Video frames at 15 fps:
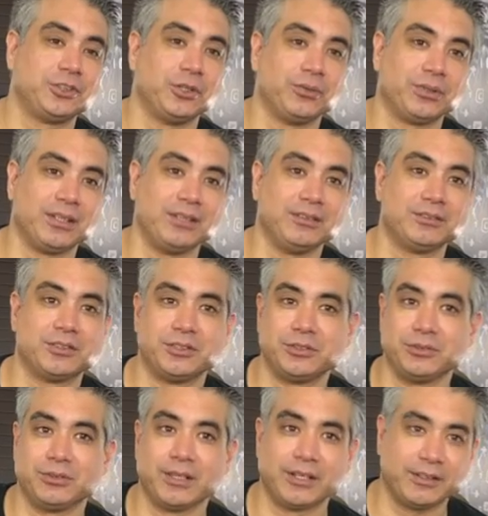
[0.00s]
choking to
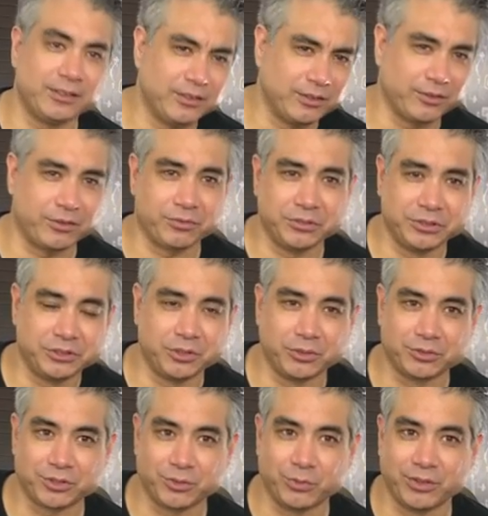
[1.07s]
do, like, 3
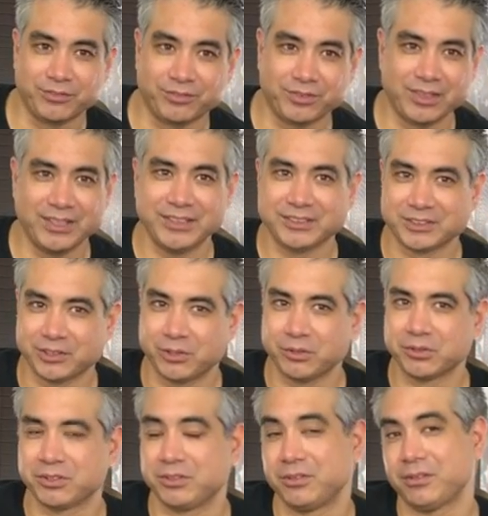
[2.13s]
chokes in one phrase and
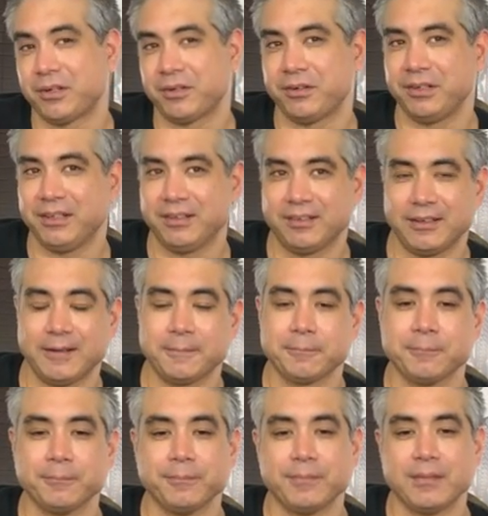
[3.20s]
hold the note underneath it.
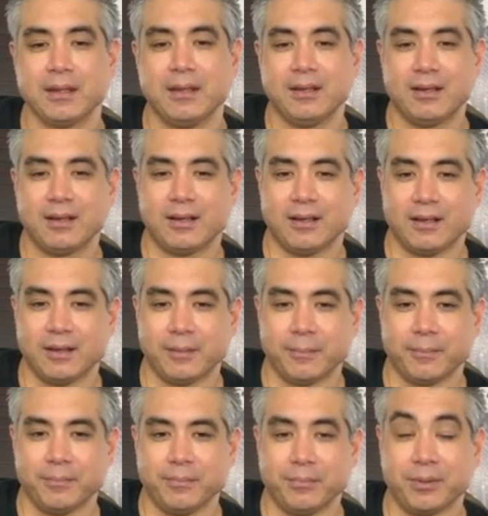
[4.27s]

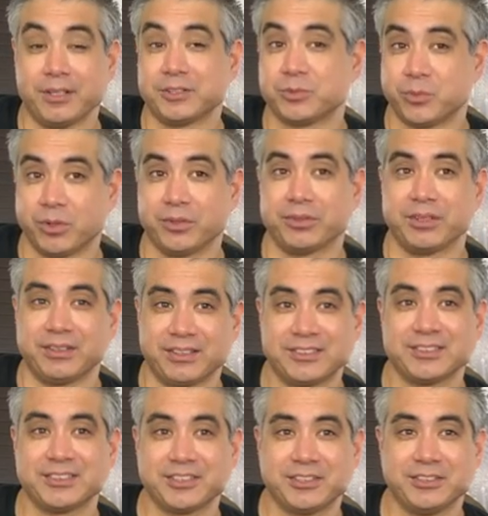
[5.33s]
But it's worth it. This
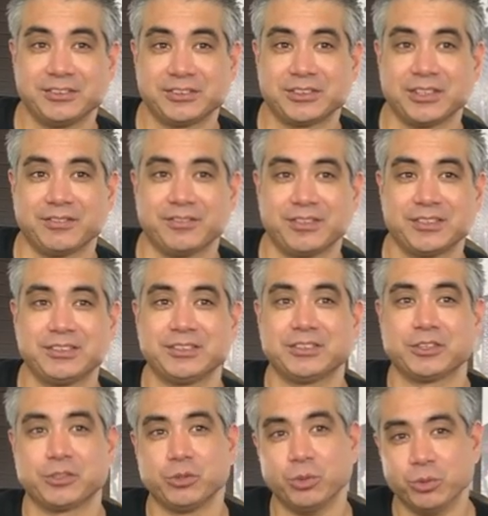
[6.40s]
is the good stuff. This is
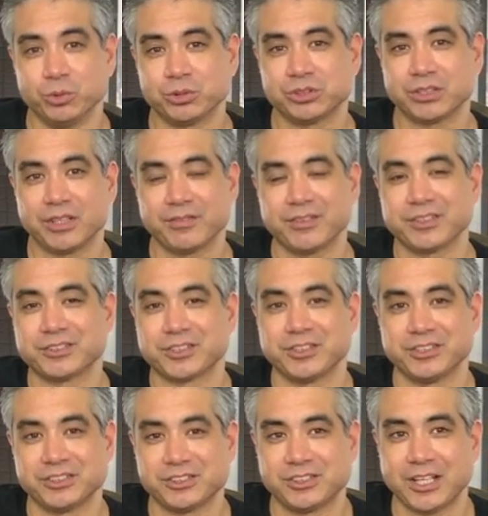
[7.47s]
the cool stuff that's
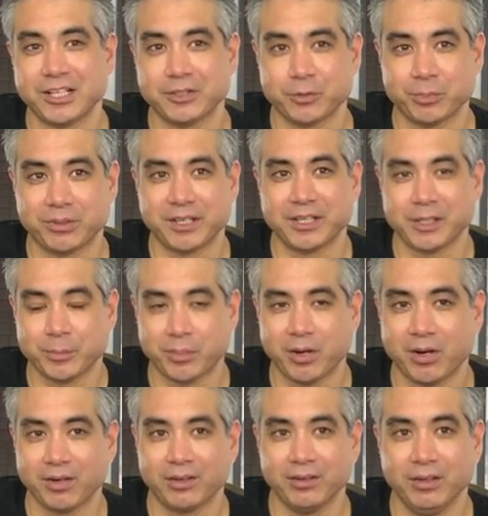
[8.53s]
going to set your playing
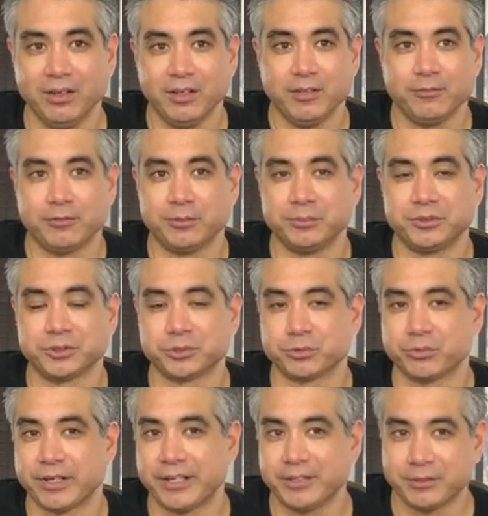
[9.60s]
apart from just
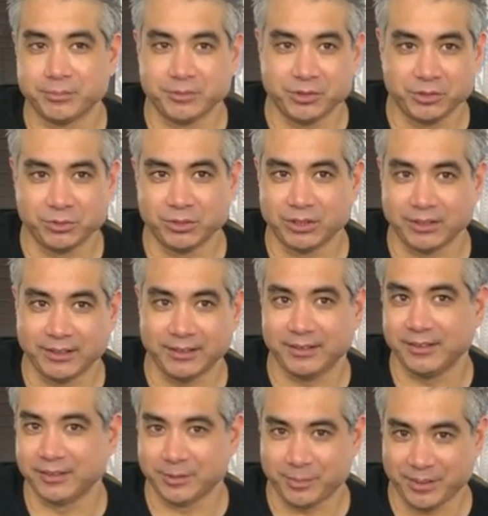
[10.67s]
random
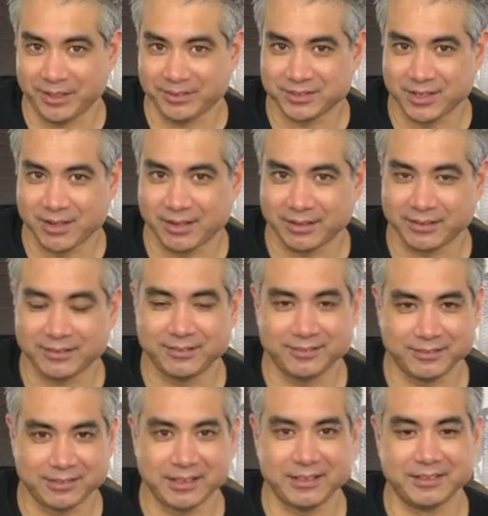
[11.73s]
noodling in the pentatonic.
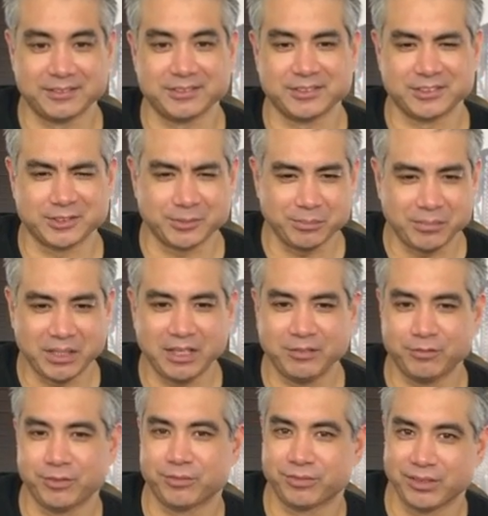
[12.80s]
Okay, this is some
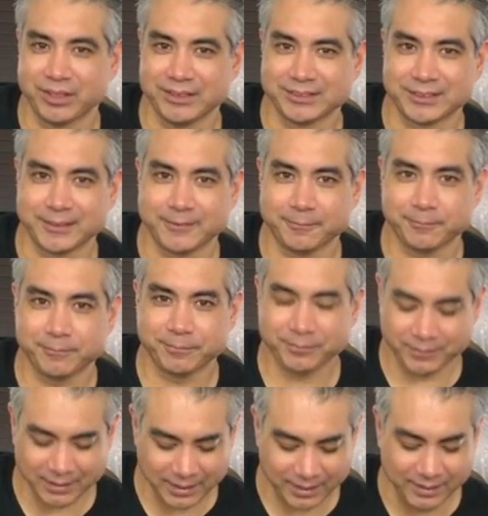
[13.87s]
meaningful phrasing.
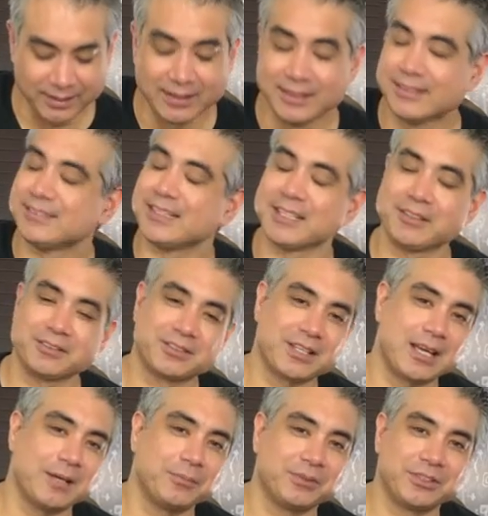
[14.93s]
Okay, take your
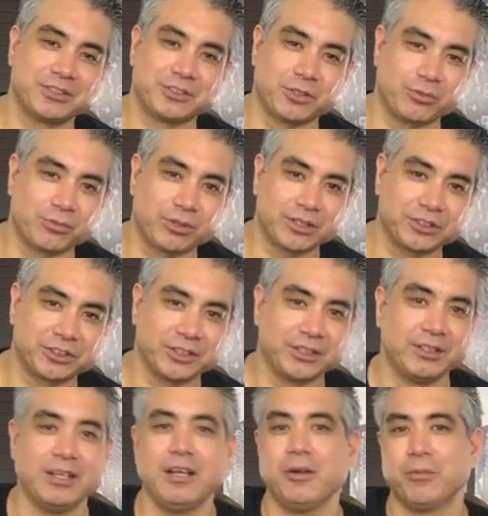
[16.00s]
time with this. Don't rush it.
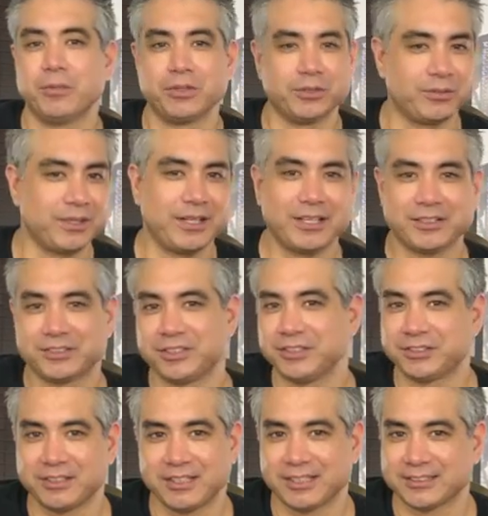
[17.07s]
When you're ready, I'll see you
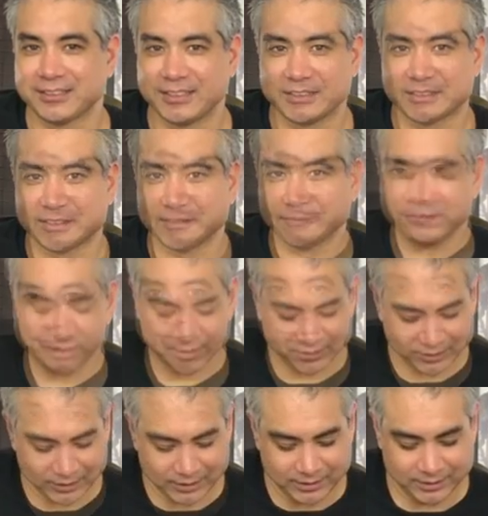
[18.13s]
at the next lesson.
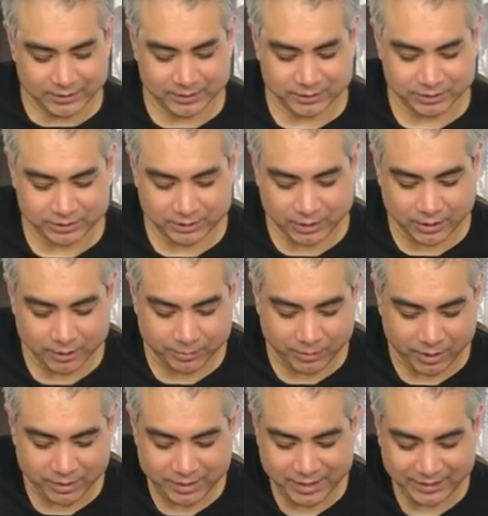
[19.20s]
This is
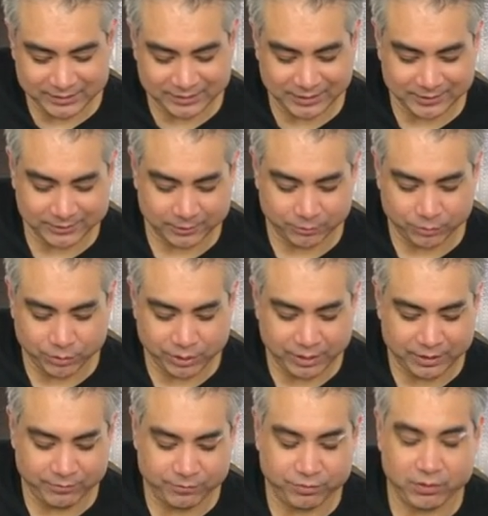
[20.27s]
our next lesson. We're
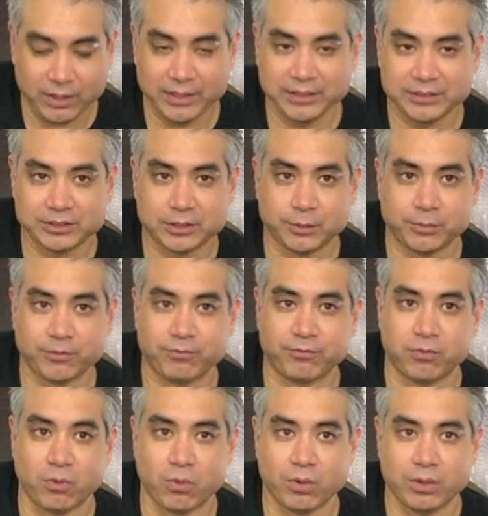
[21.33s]
in phrase number
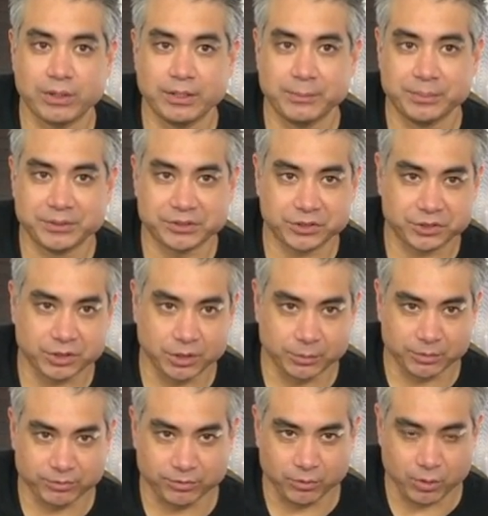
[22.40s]
4, in position
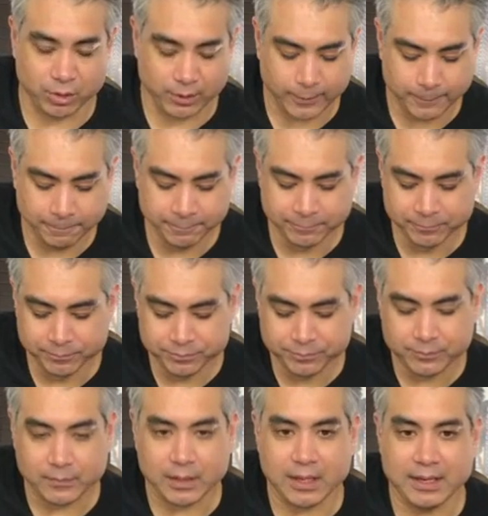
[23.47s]
number 4,
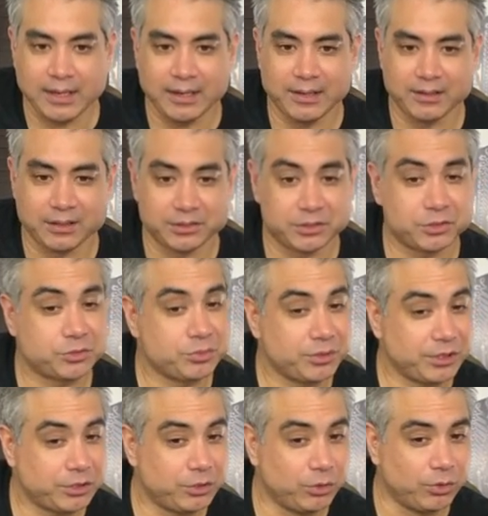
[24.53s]
and this is
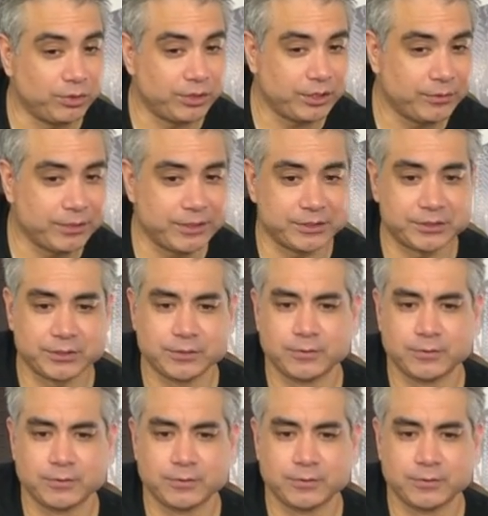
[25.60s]
really cool. Here it is.